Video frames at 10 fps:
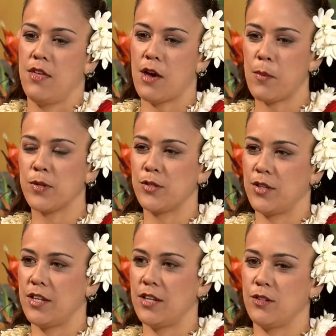the
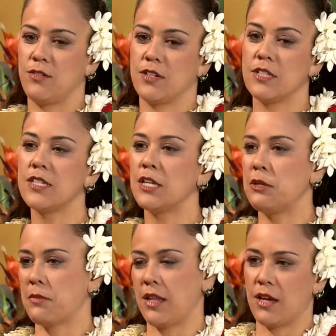opportunity to
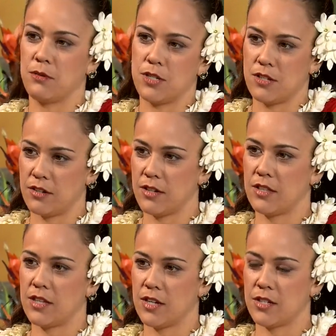continue my language
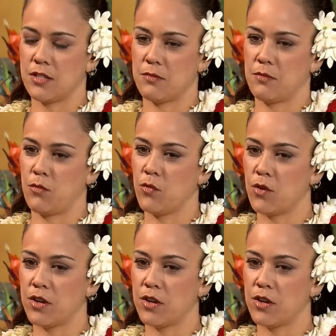learning there. I had some